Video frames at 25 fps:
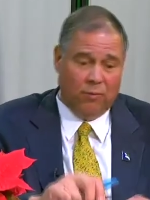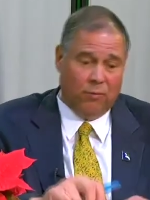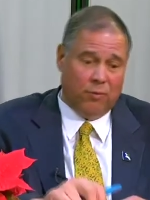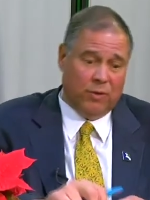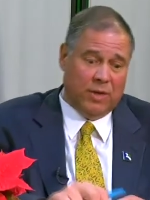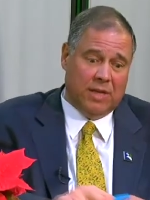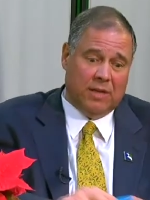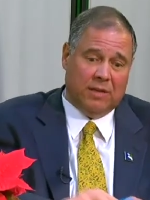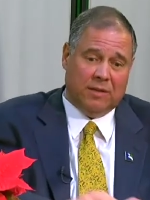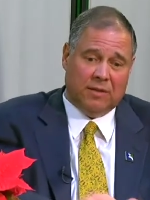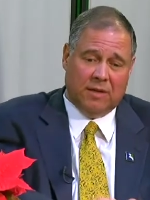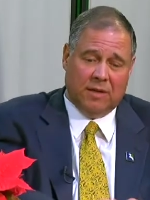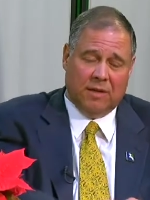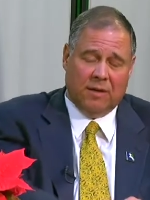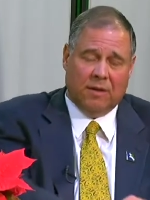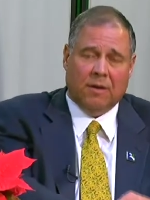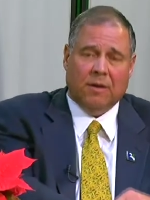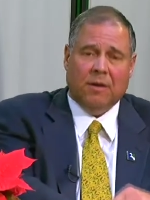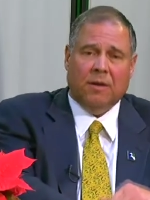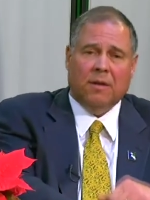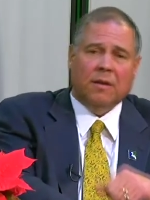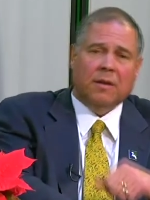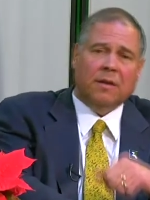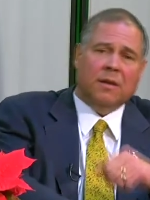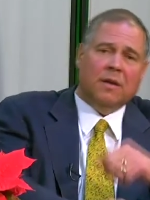the weeds
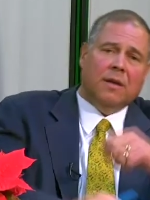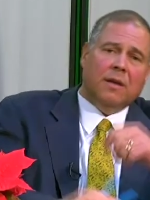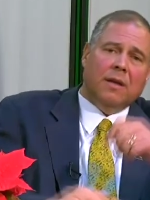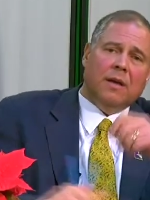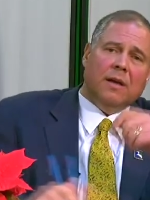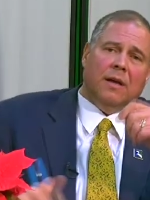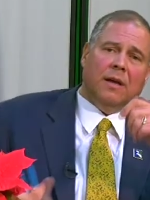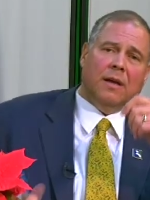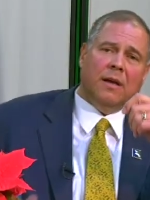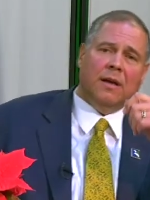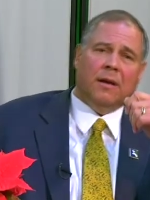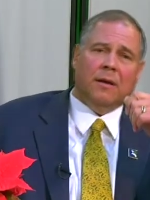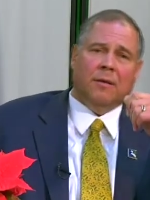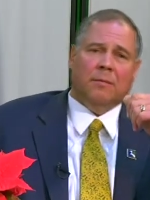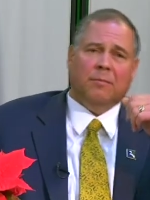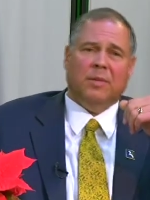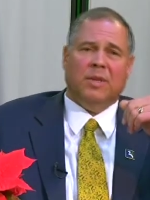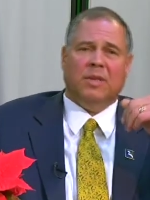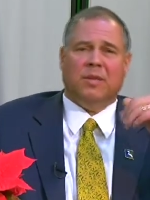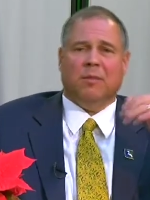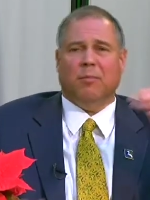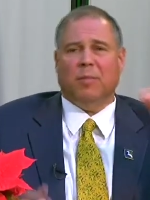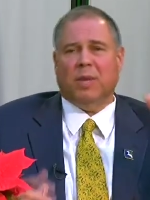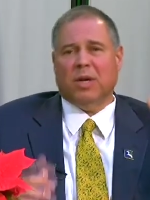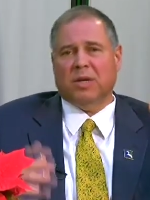here, um,
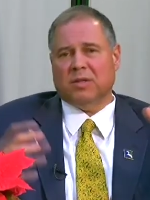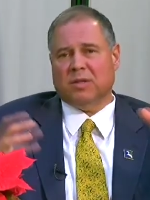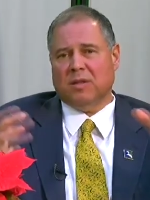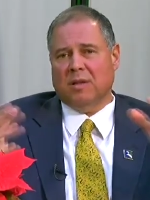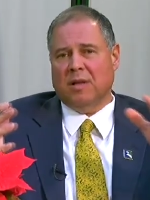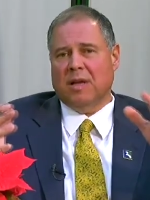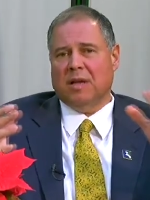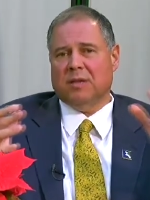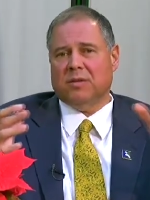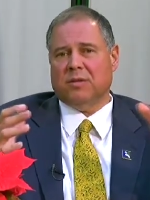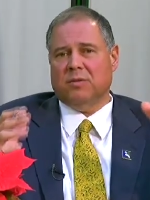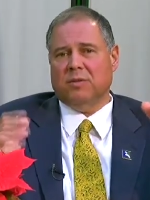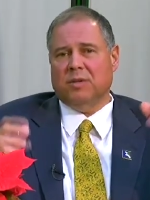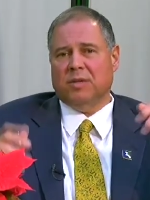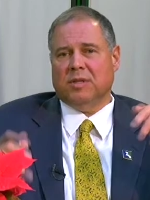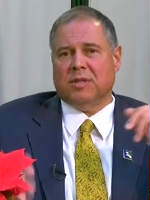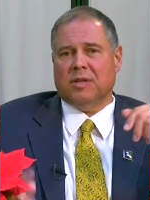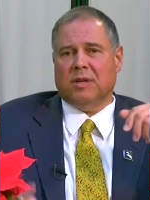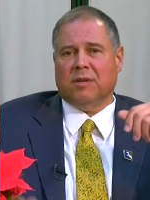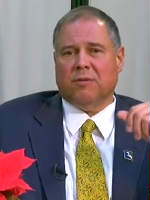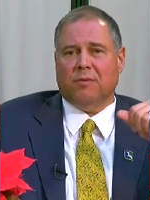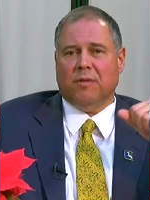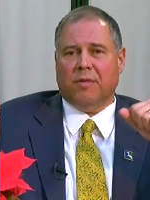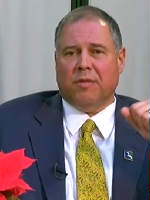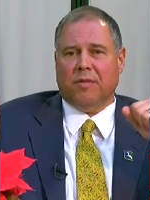but the Monks lawsuit, et
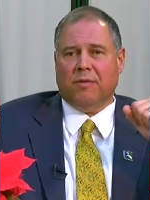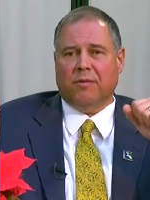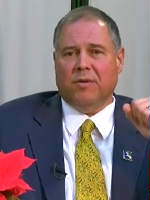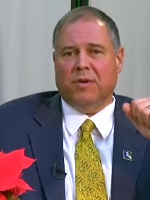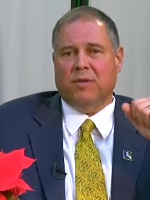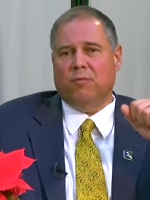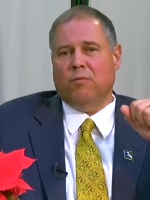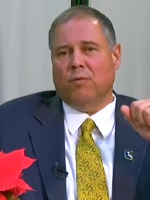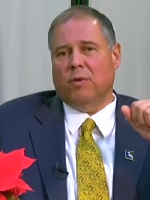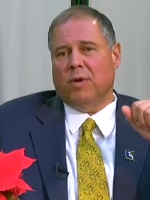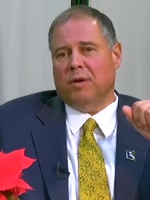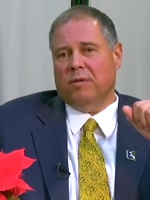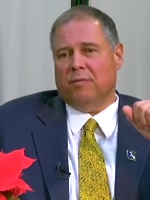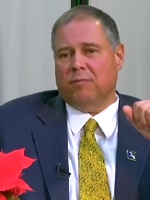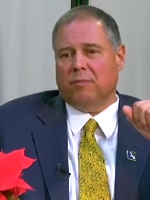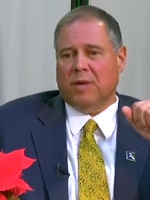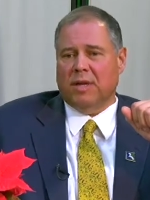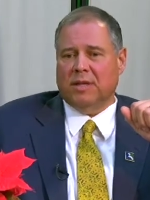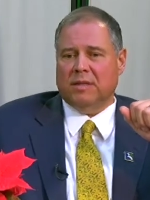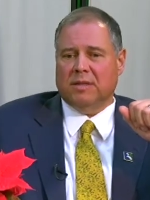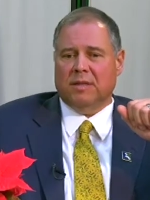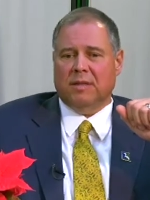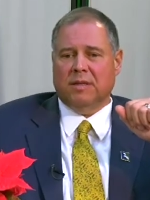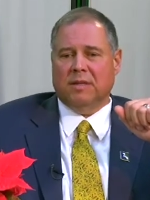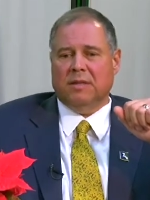cetera, 31
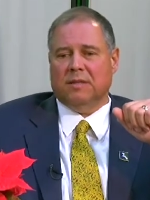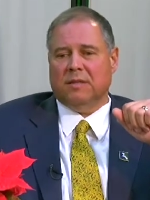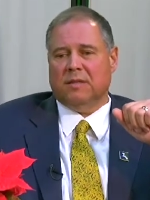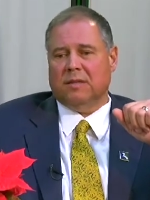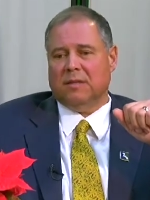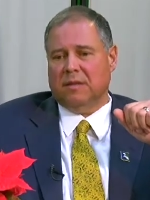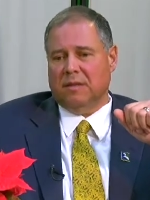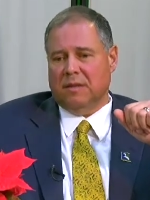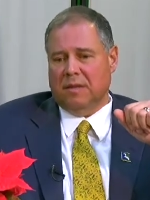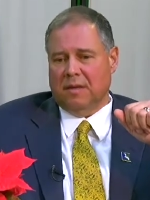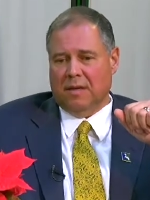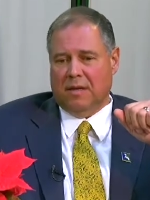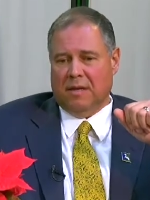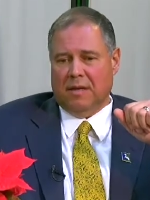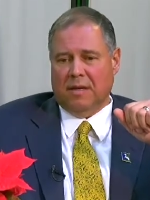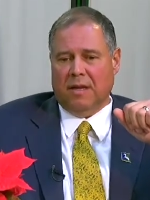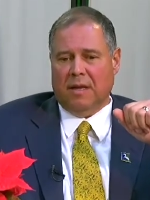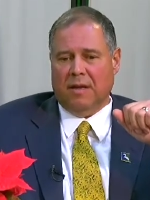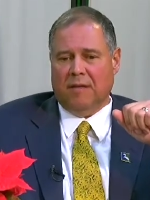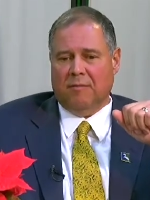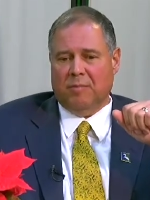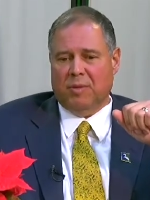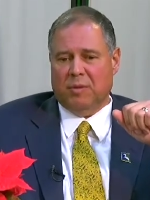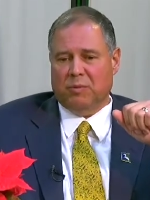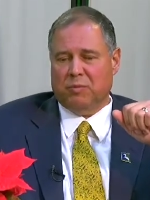residents uh,
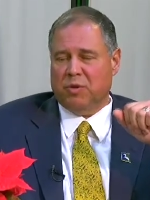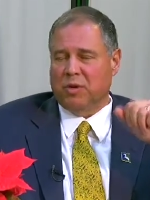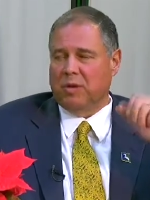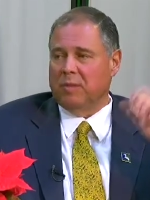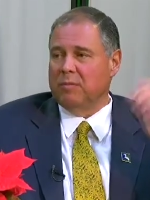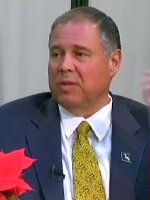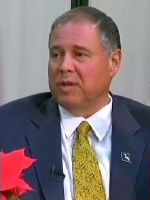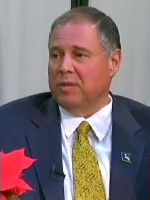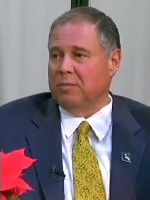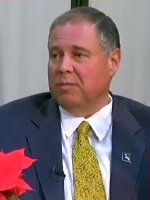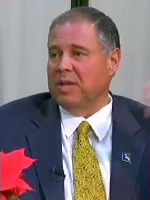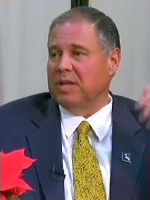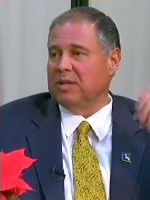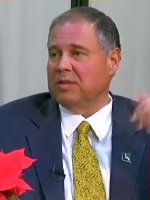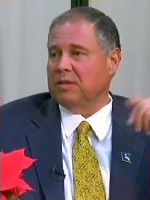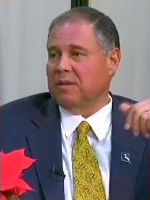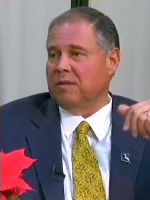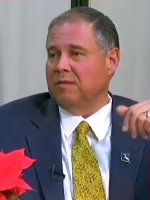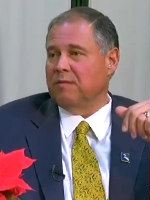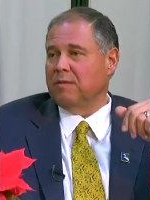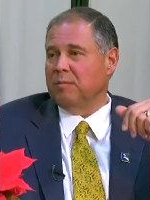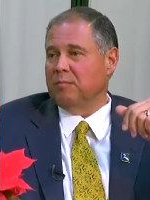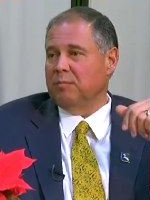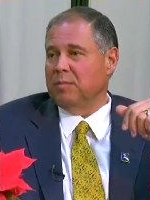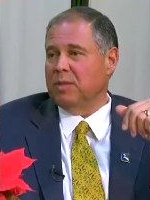have been prohibited
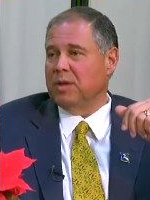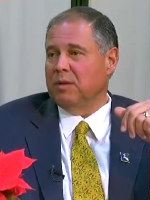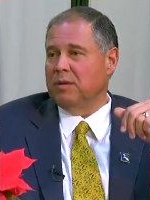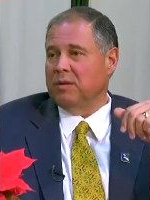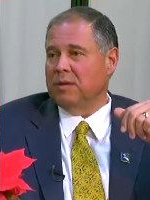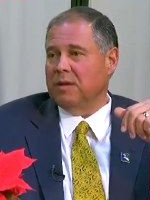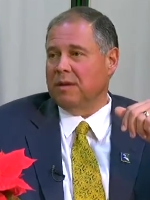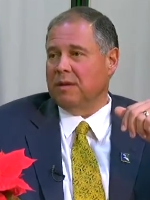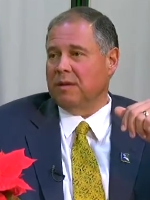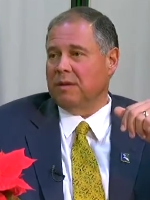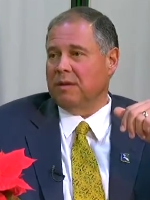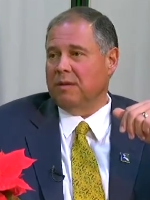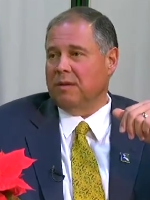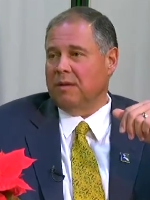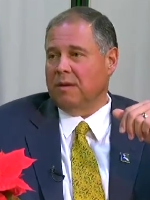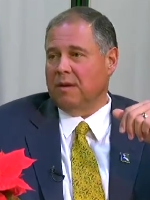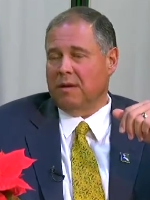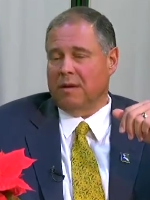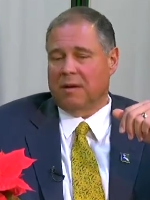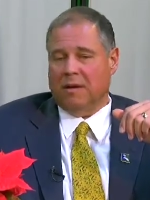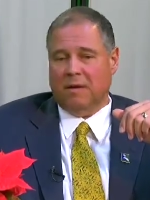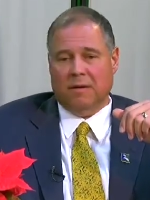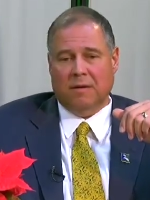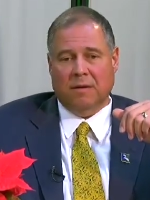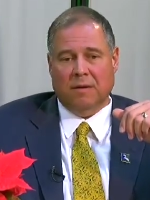basically from building
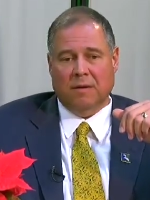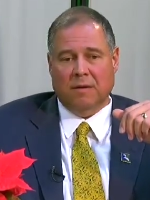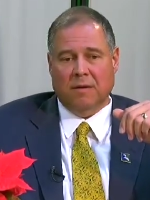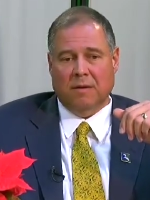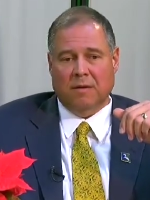on